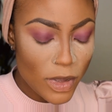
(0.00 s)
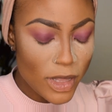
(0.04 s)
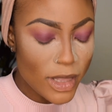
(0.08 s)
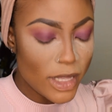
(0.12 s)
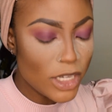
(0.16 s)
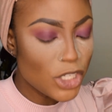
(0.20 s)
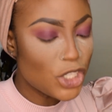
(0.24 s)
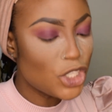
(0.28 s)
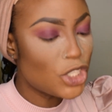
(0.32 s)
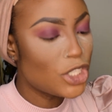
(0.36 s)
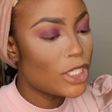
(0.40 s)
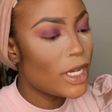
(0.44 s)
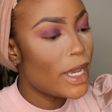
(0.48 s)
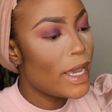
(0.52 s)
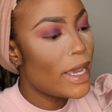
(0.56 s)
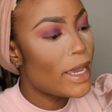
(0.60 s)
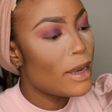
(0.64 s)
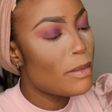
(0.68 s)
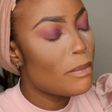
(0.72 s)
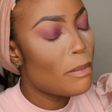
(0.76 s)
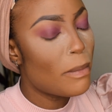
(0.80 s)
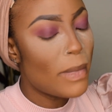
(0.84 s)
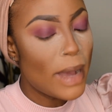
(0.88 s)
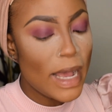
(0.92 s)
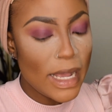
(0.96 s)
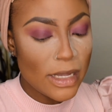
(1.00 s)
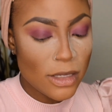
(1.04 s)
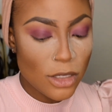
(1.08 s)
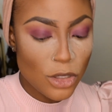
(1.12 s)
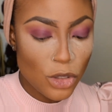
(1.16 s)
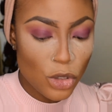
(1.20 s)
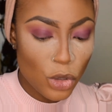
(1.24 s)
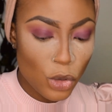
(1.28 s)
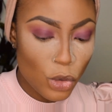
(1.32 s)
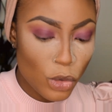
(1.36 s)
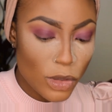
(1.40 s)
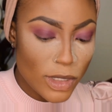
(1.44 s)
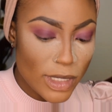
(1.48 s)
with the shade
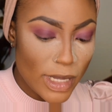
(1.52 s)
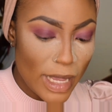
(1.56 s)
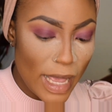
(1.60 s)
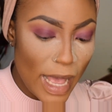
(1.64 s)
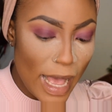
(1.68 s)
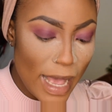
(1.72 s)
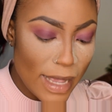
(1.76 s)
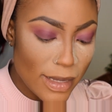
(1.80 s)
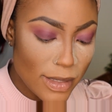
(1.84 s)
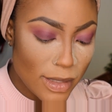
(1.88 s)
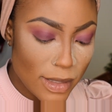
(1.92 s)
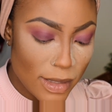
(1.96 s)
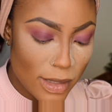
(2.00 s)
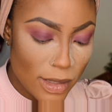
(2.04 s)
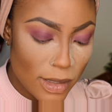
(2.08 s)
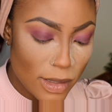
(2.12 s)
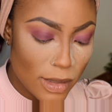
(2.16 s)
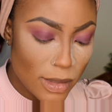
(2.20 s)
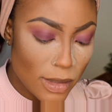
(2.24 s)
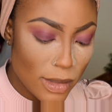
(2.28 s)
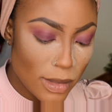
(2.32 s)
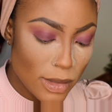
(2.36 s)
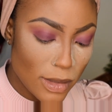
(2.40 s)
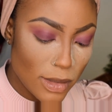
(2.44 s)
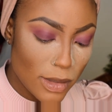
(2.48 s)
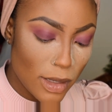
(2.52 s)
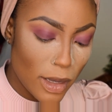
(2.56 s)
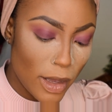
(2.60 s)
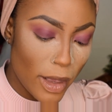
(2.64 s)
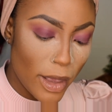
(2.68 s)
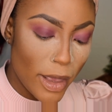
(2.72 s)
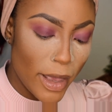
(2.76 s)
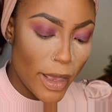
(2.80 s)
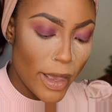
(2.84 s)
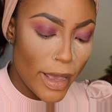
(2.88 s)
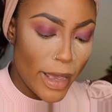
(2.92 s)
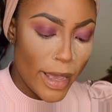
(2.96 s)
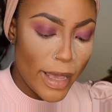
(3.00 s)
Mastos. It has this,
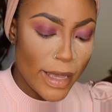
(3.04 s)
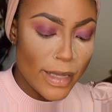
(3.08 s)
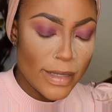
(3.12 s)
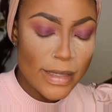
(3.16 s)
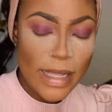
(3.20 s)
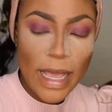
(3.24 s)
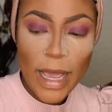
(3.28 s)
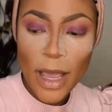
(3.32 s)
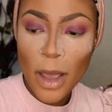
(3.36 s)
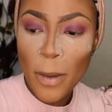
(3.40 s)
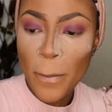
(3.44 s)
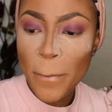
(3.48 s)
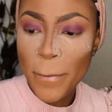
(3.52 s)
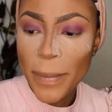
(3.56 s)
it's like a